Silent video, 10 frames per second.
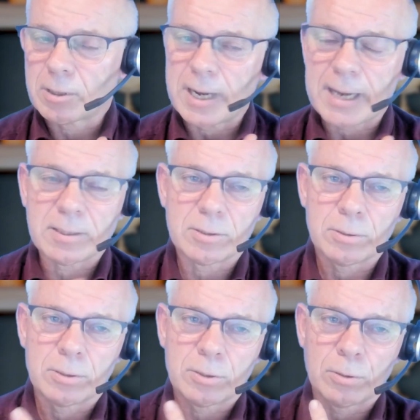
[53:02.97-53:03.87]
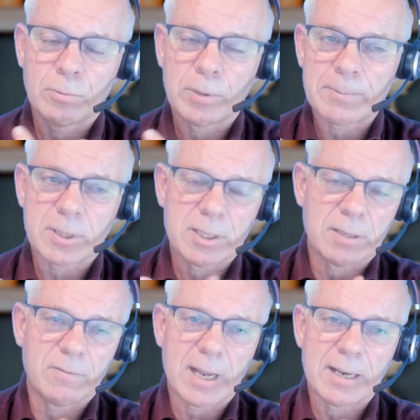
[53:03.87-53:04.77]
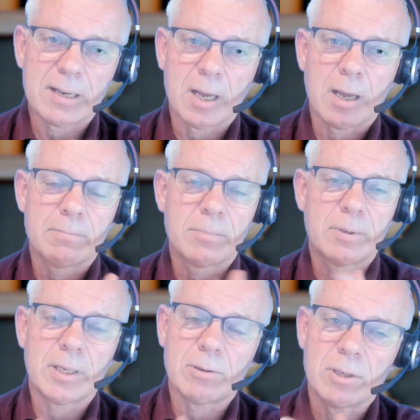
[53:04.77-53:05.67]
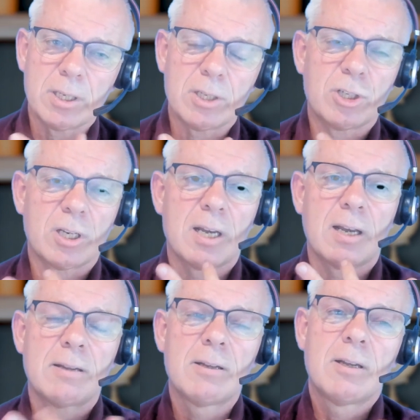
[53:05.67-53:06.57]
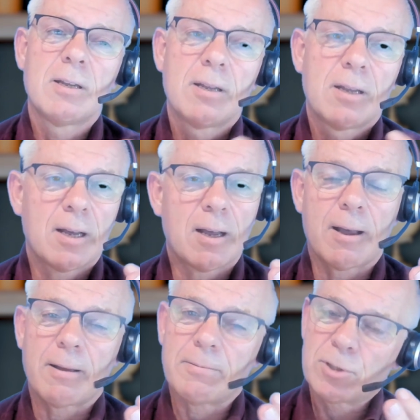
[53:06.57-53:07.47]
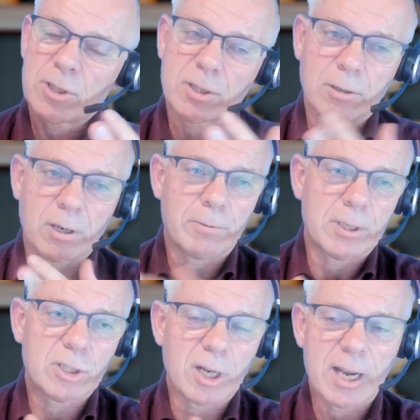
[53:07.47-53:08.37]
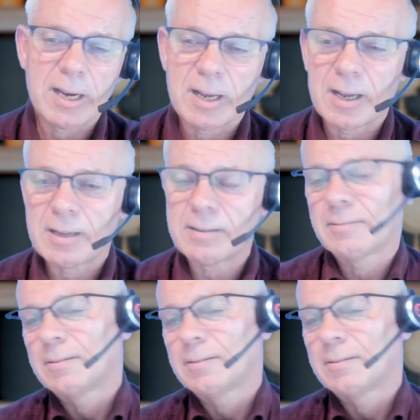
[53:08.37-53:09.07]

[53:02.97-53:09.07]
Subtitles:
connected to 2 websites in Vietnam, Indonesia, just started with China.